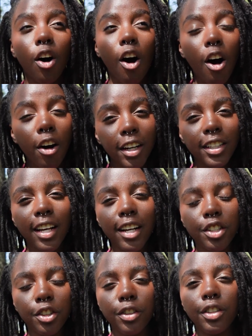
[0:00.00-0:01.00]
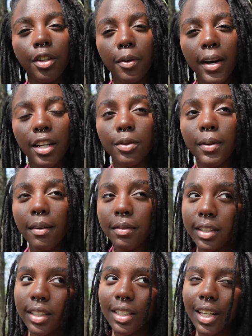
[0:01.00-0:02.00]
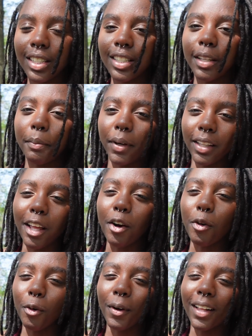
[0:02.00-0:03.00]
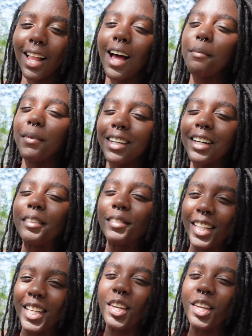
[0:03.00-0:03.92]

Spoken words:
architecture in the US, we have to discuss the political climate of the